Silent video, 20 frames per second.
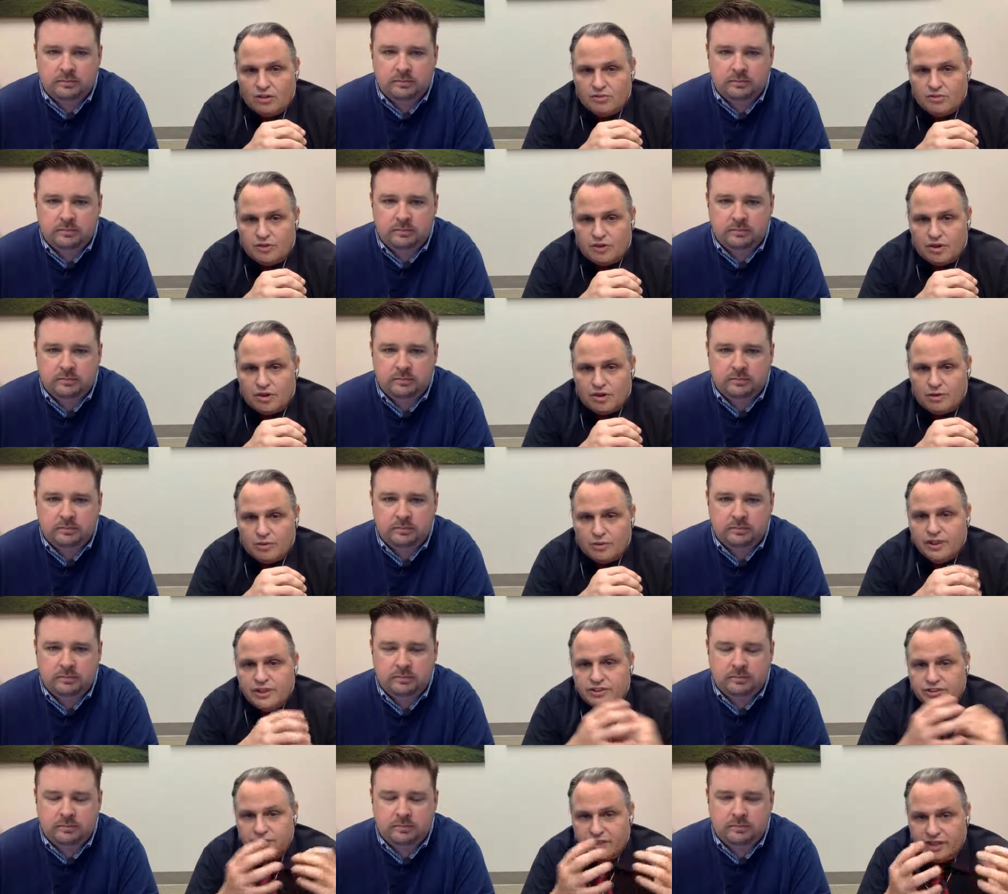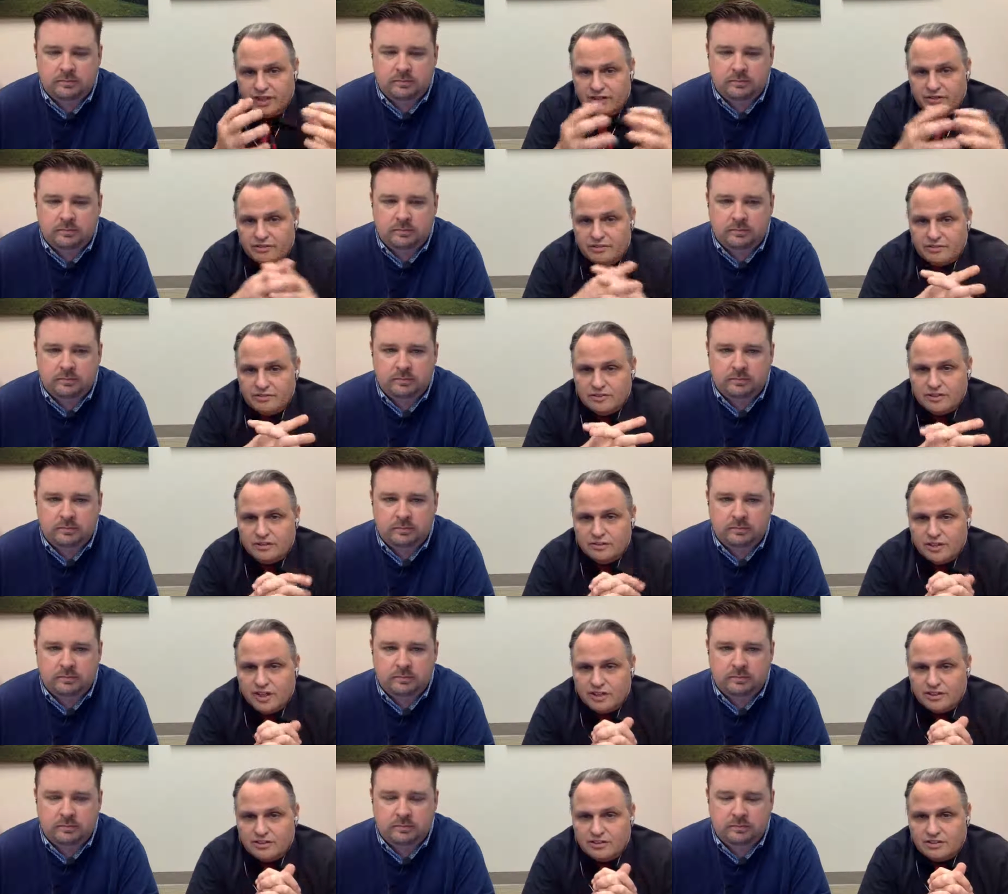Speaker 1: of our reasoning. So
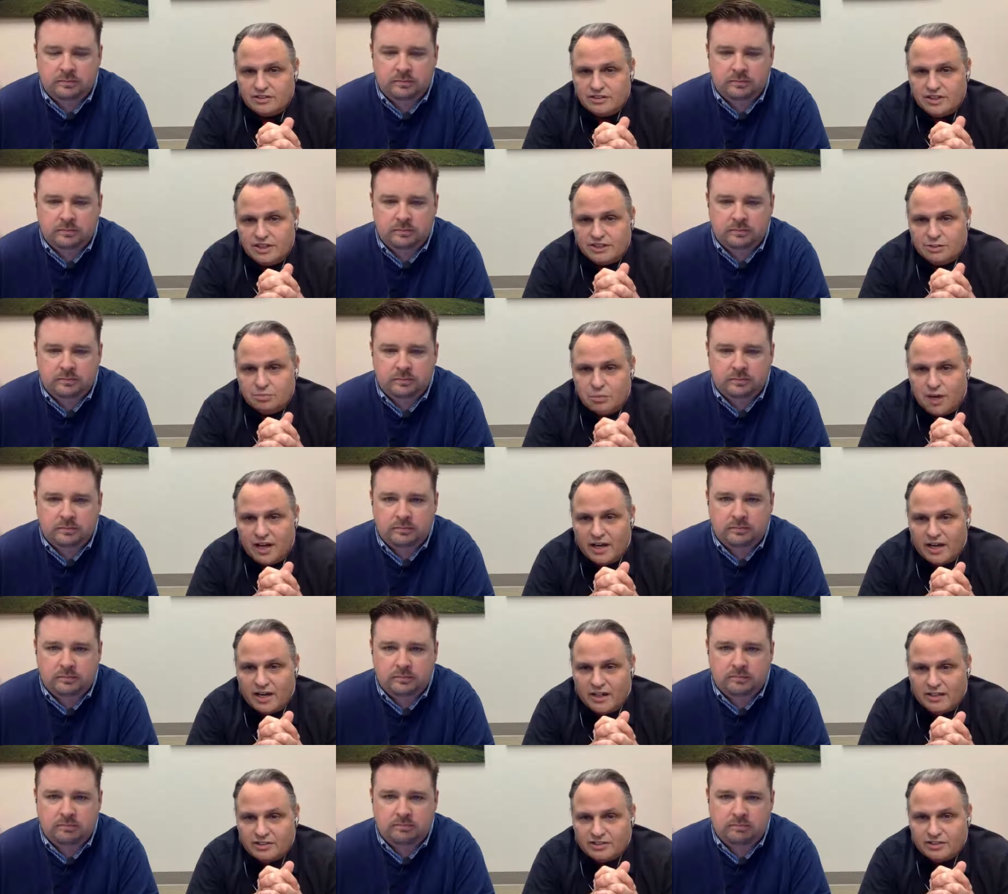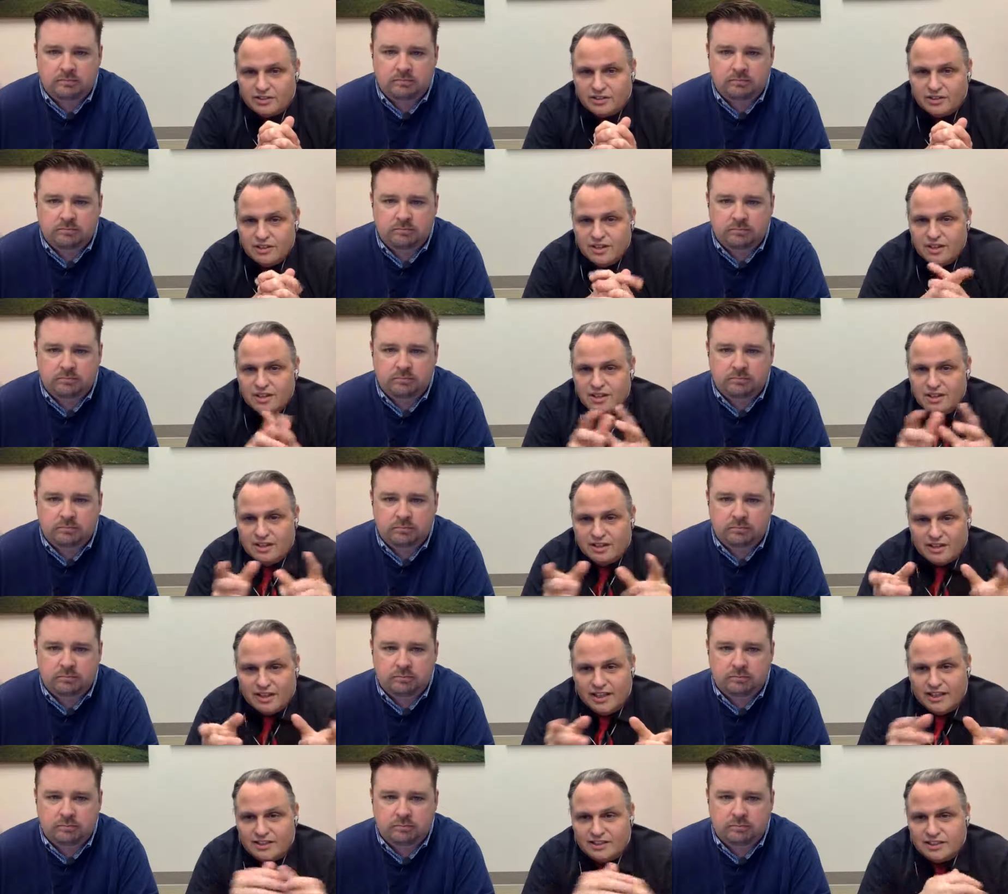that's that's my answer.
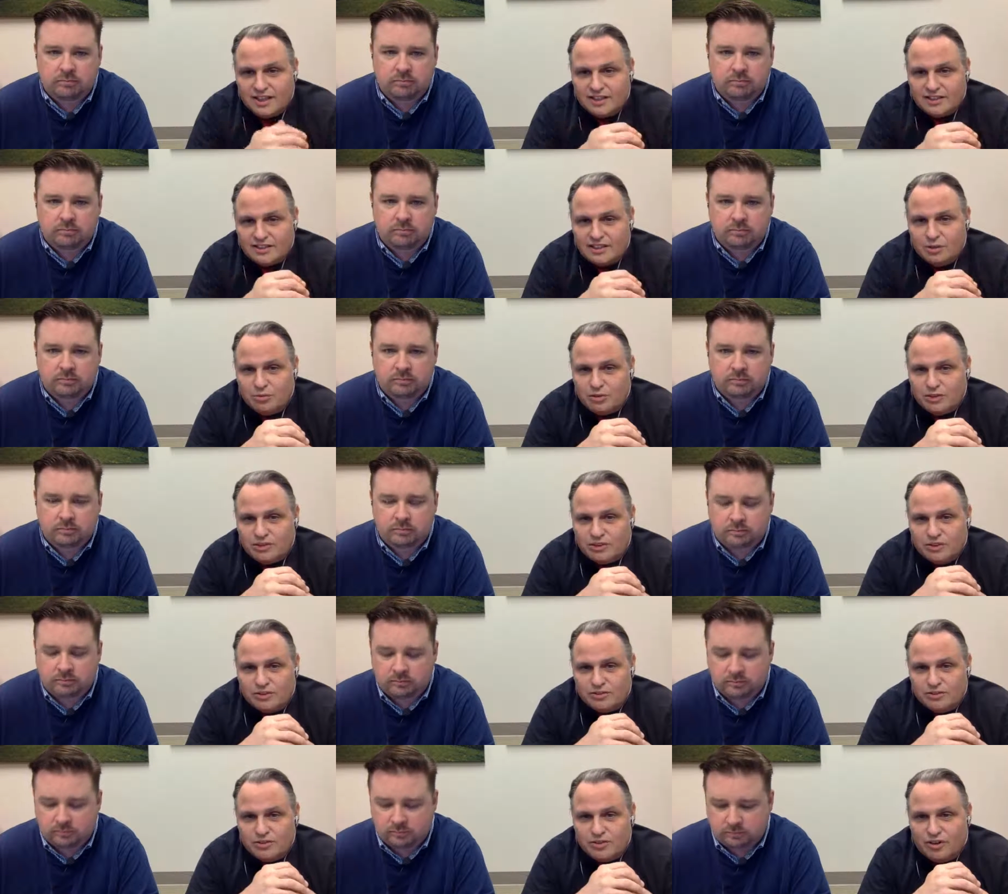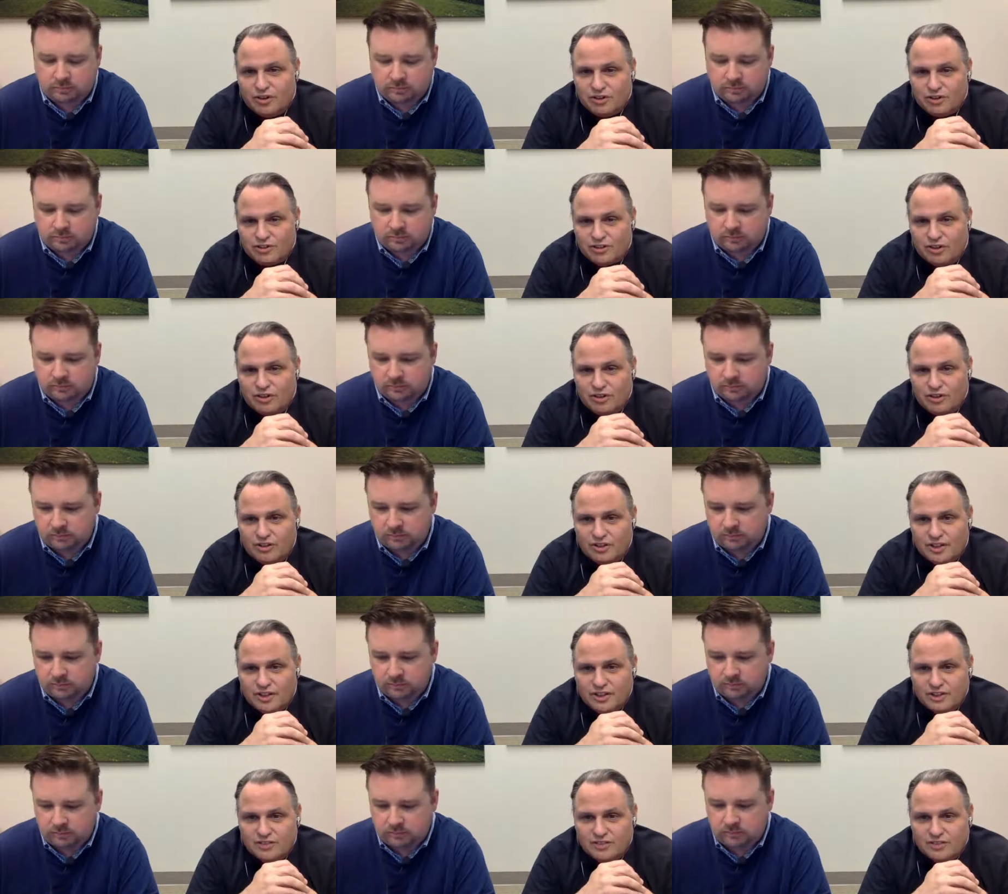Elise, let's see what your thoughts are on
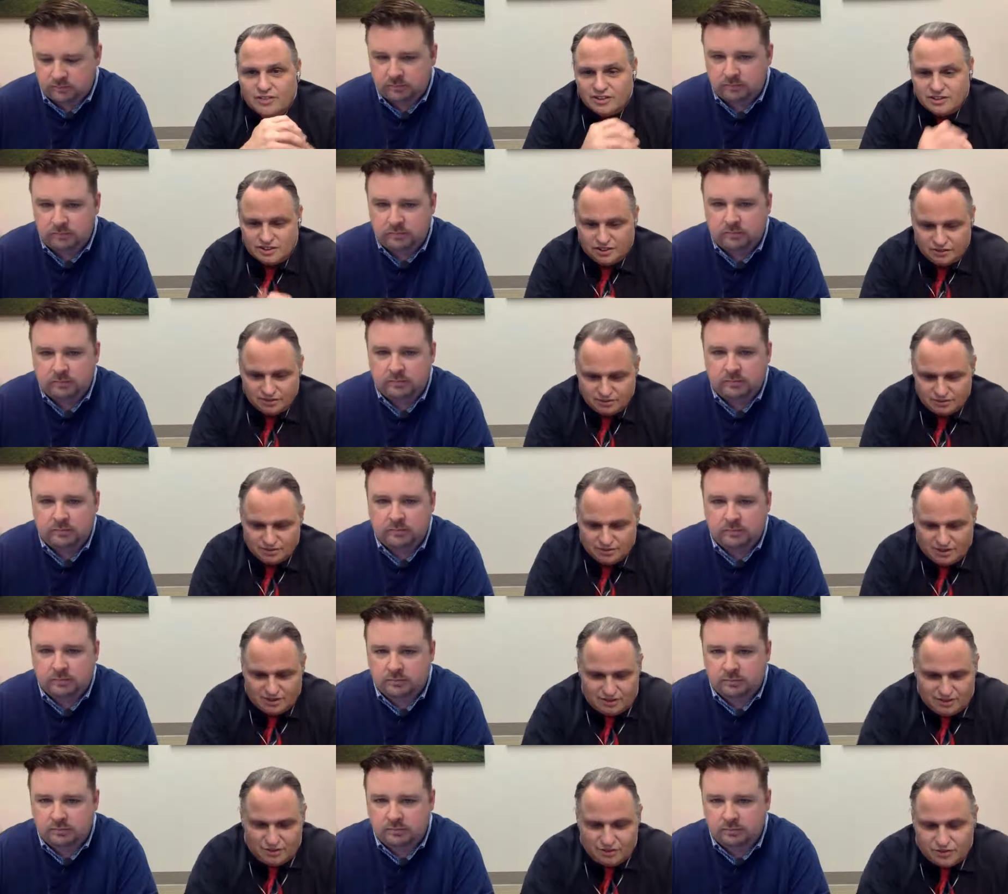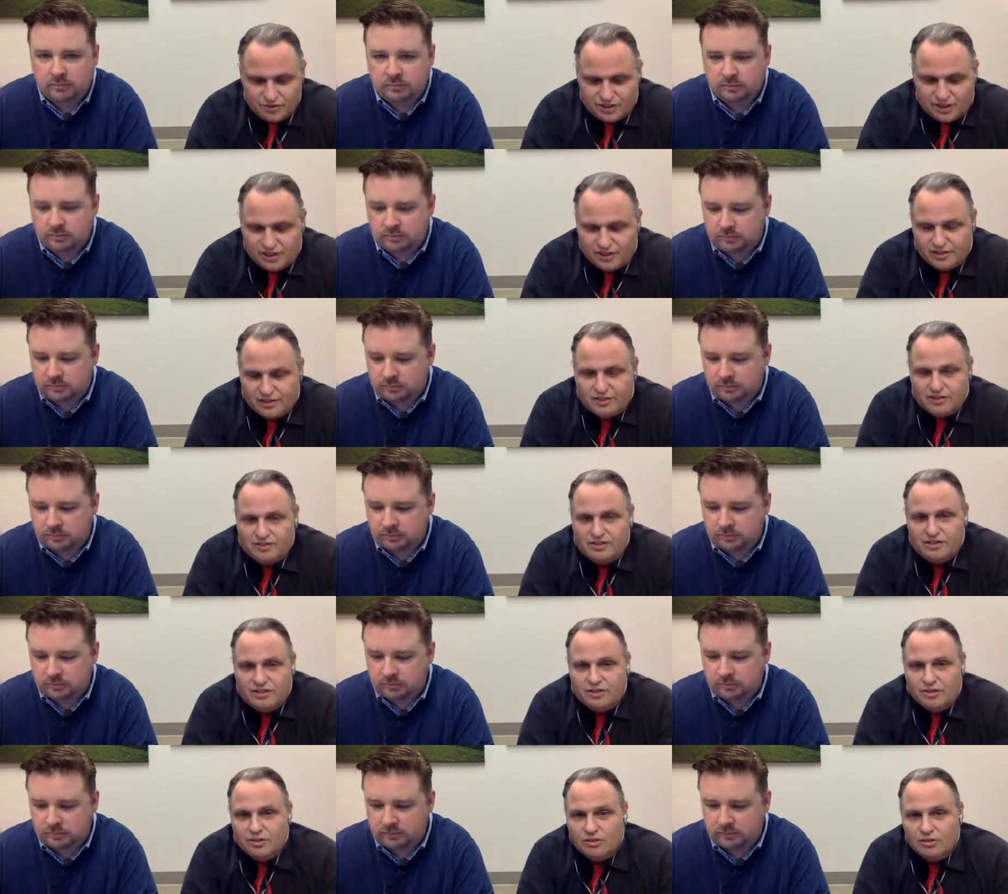this because you you think you
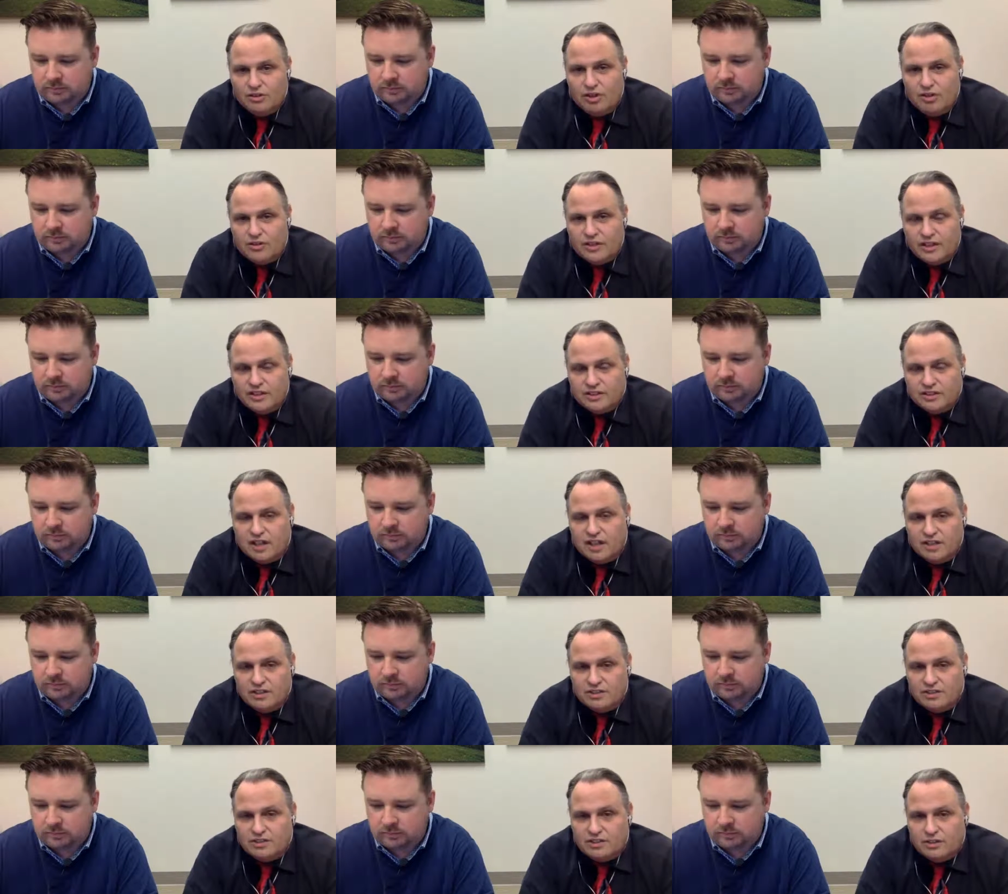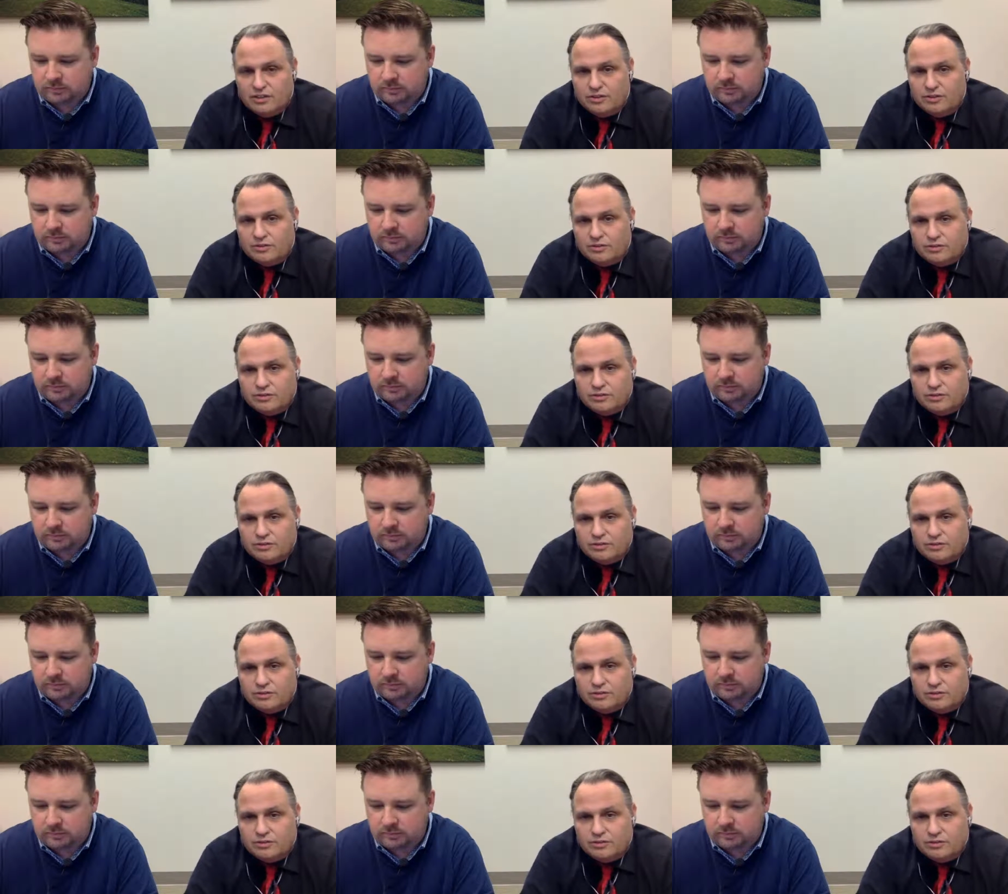know along these lines too.